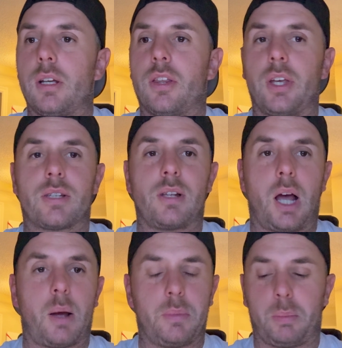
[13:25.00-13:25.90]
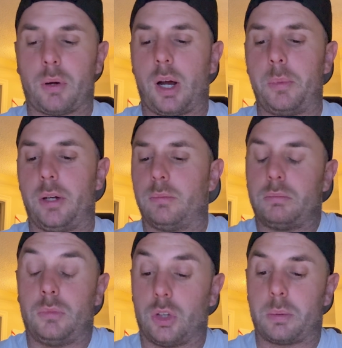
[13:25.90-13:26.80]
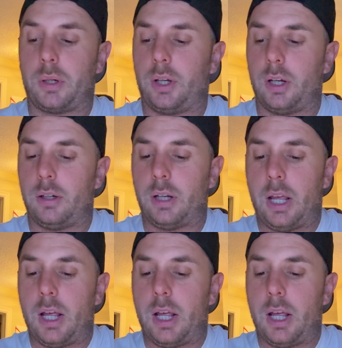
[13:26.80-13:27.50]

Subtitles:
thick slab. He primed it. Looks pretty good.